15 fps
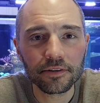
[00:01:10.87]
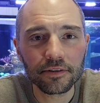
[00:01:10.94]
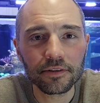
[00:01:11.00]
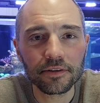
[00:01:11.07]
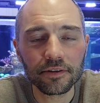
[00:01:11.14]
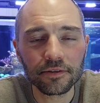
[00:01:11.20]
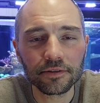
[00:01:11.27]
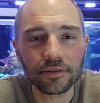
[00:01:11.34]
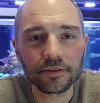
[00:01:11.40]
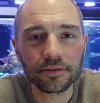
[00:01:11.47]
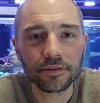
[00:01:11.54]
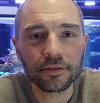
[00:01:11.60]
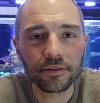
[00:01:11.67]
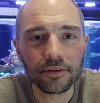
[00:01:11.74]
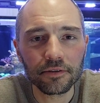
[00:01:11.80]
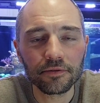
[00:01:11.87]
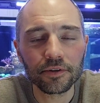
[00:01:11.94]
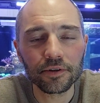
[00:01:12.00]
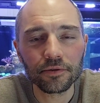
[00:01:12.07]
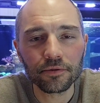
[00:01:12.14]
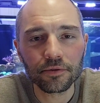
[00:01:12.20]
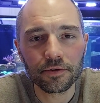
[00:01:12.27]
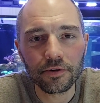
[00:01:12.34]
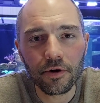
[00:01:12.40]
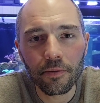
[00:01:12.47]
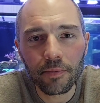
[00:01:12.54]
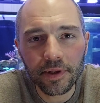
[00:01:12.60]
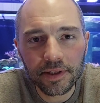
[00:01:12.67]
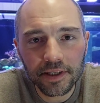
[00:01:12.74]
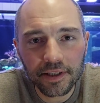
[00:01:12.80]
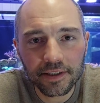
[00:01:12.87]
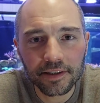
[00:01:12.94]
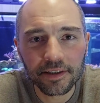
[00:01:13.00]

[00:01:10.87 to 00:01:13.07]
those of you who commented,